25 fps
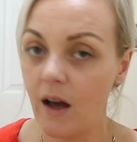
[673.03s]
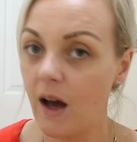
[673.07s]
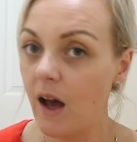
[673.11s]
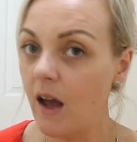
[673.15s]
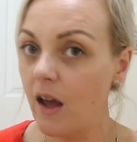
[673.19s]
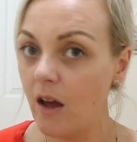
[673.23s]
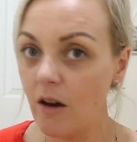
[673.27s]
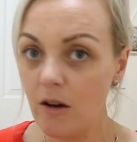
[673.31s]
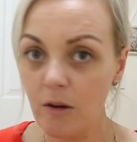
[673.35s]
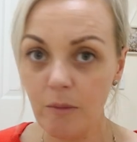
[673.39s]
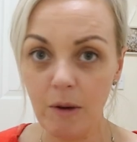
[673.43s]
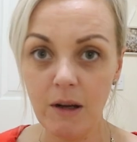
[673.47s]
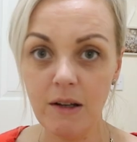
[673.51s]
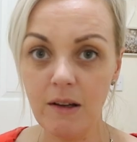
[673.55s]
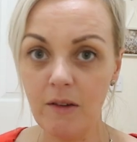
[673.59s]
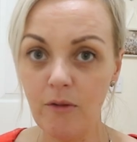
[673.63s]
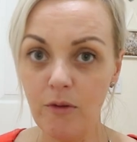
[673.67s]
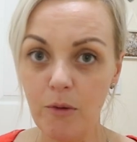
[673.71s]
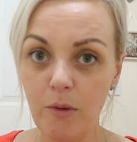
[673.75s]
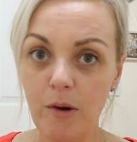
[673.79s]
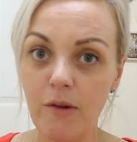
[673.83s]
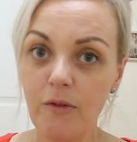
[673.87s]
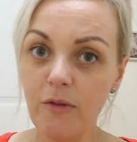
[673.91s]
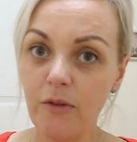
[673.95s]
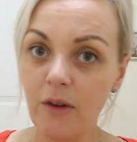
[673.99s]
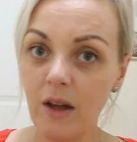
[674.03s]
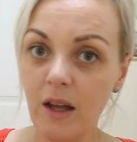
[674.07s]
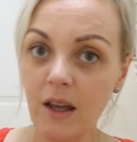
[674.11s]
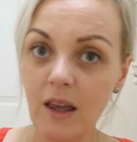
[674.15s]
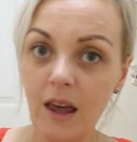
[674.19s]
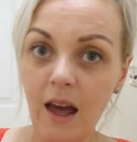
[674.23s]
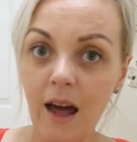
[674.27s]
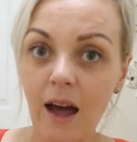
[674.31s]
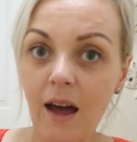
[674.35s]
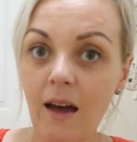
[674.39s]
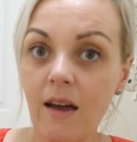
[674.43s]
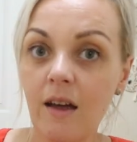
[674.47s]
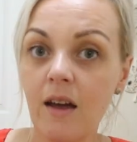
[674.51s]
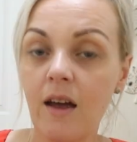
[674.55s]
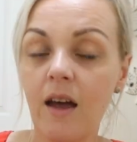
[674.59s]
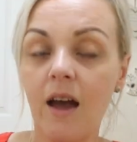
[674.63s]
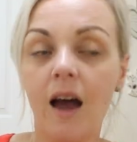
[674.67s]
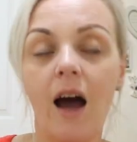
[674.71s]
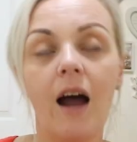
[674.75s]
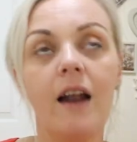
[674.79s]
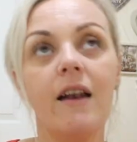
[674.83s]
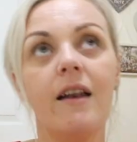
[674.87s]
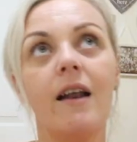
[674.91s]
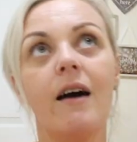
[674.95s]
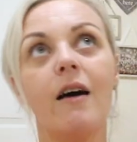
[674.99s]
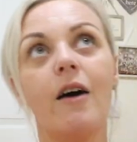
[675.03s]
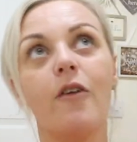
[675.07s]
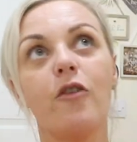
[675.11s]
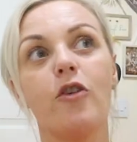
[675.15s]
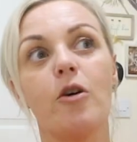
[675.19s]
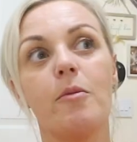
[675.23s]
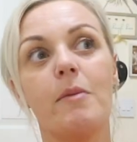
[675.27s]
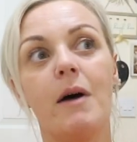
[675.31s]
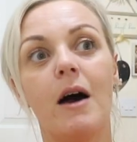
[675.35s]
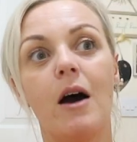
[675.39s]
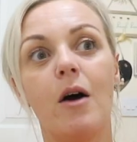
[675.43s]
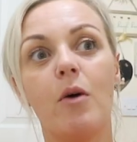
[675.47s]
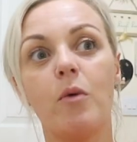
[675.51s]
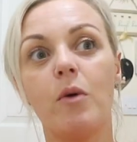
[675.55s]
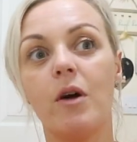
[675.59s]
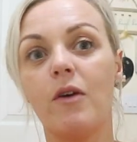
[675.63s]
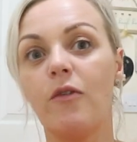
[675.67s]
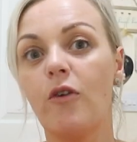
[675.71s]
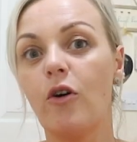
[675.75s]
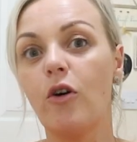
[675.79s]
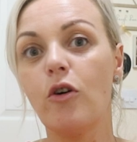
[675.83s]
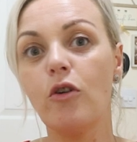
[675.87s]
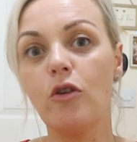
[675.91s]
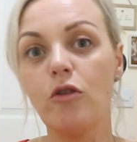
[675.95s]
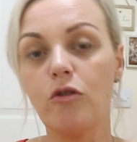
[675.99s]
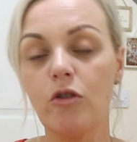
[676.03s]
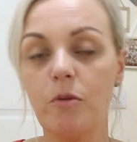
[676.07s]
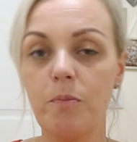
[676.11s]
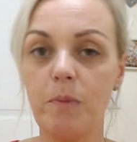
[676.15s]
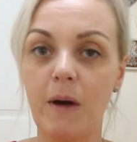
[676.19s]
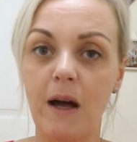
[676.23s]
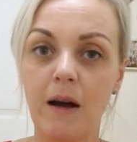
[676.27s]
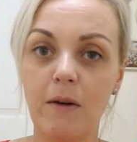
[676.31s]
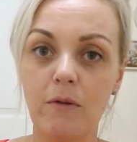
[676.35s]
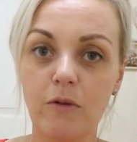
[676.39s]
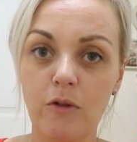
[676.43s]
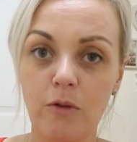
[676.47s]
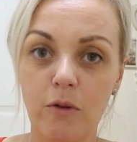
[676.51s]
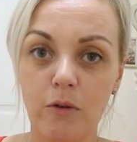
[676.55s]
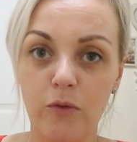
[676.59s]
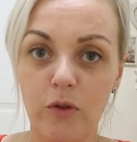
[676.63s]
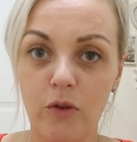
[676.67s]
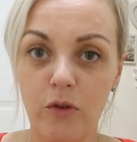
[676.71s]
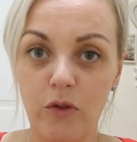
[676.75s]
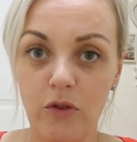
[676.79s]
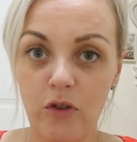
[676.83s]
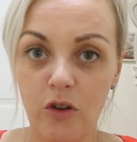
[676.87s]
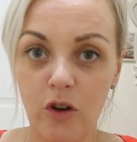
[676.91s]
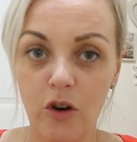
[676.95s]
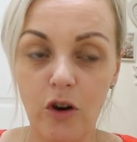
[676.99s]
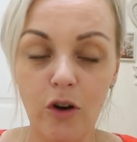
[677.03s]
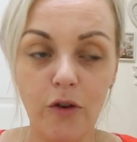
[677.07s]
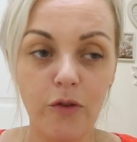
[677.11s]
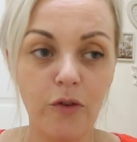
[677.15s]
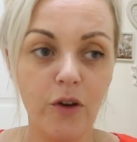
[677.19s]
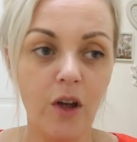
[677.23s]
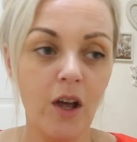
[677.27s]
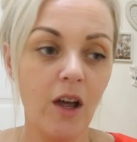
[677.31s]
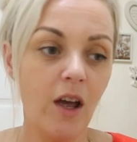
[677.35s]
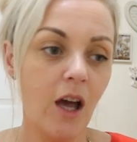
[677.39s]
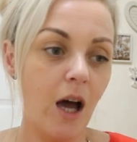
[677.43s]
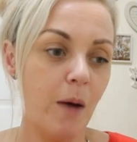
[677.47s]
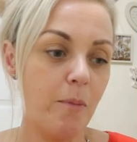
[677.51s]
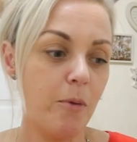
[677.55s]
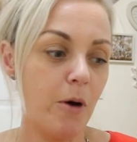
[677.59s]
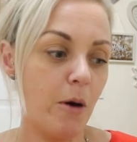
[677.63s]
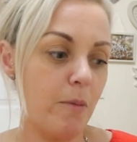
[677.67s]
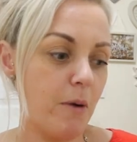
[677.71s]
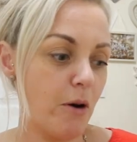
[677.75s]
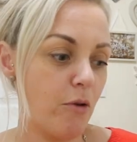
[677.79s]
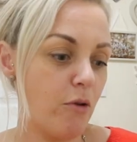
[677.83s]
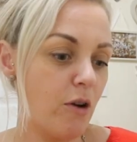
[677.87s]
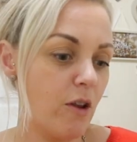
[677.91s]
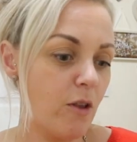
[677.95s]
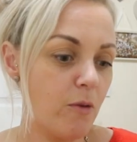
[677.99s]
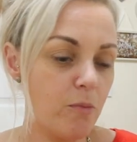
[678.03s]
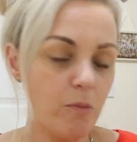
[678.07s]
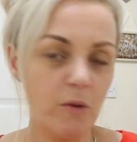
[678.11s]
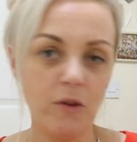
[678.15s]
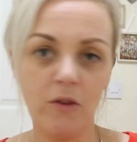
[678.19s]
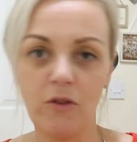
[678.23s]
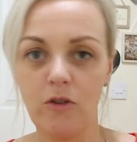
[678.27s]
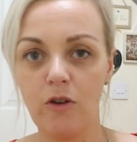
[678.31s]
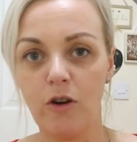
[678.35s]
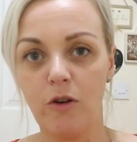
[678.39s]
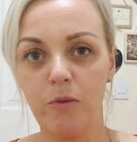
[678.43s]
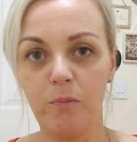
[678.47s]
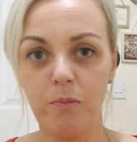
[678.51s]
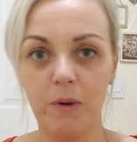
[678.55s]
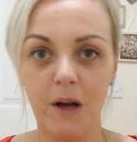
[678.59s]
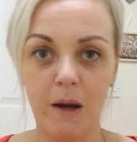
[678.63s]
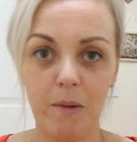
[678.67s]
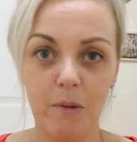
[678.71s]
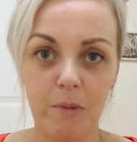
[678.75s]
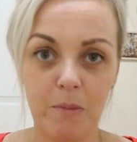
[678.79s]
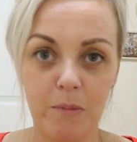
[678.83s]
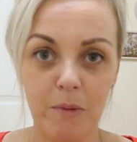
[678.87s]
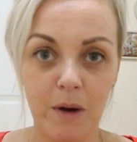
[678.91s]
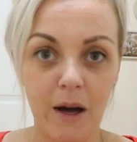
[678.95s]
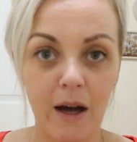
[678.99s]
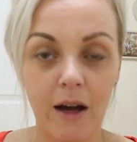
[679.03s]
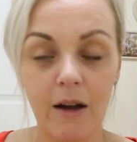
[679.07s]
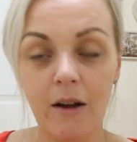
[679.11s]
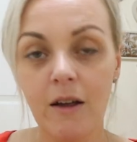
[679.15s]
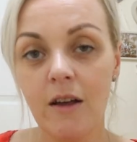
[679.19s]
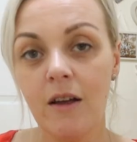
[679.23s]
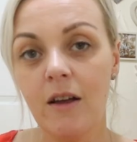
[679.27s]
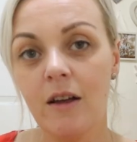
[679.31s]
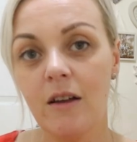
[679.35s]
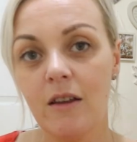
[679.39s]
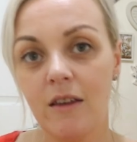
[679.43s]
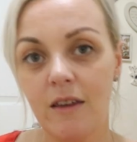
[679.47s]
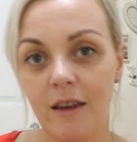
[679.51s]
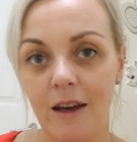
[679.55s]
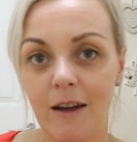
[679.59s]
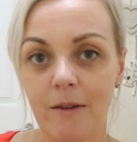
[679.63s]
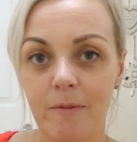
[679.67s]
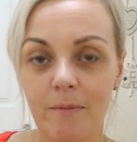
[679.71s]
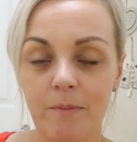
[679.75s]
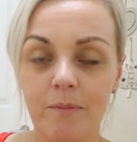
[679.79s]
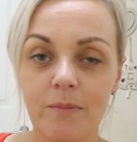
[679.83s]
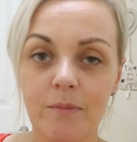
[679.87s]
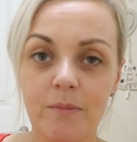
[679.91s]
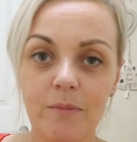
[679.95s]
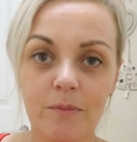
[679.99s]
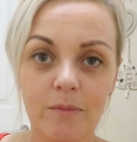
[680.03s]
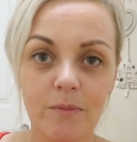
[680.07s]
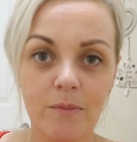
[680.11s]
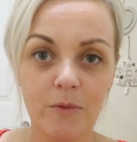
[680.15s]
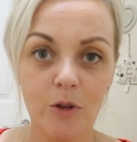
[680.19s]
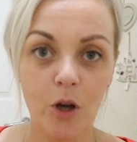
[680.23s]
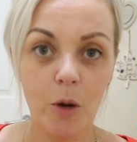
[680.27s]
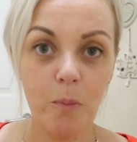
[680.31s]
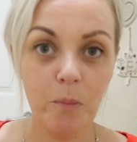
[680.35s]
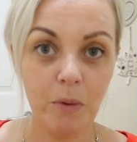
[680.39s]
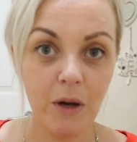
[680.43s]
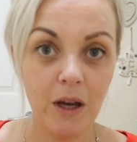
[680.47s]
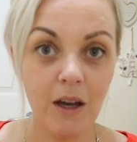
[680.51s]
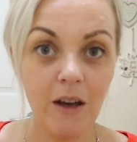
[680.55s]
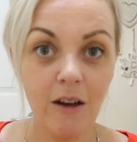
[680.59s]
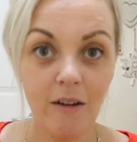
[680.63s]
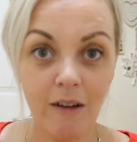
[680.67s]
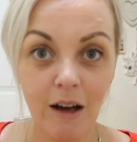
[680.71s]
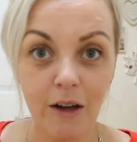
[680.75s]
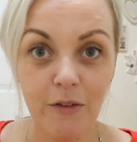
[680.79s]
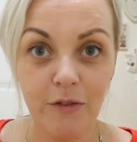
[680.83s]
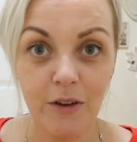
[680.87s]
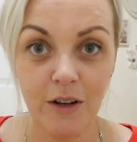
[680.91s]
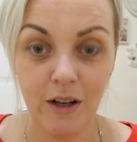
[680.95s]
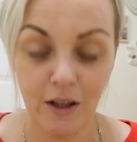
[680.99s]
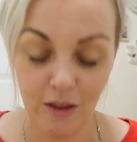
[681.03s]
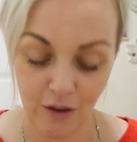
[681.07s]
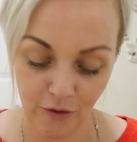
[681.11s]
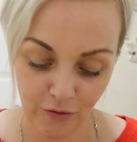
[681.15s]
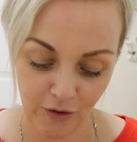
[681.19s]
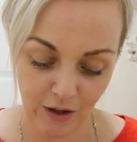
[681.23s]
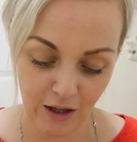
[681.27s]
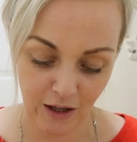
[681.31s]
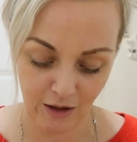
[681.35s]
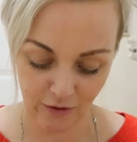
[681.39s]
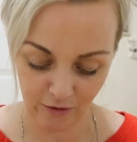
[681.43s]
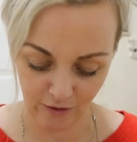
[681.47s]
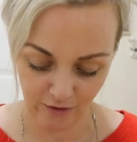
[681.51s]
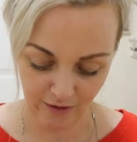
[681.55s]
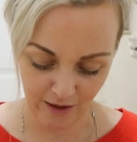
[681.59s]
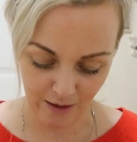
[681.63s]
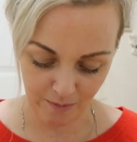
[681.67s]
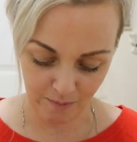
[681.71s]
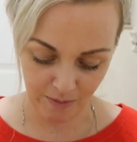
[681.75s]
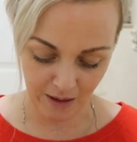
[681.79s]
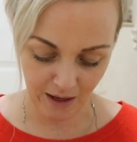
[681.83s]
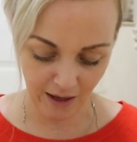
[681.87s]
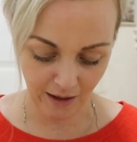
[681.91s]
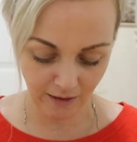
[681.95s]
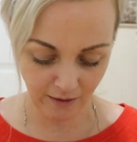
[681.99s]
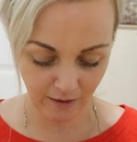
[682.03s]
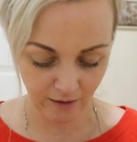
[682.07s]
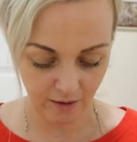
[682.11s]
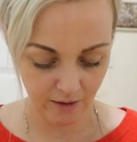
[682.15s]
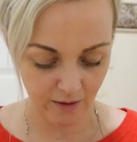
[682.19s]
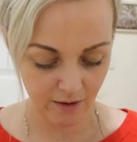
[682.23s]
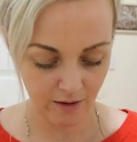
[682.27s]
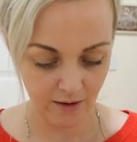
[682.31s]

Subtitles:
I only went in for one thing, yeah. And now I've come out with £100 worth of stuff. I bought my Christmas stuff, blah, blah, blah. Yeah. Completely laughing in your face on that bag.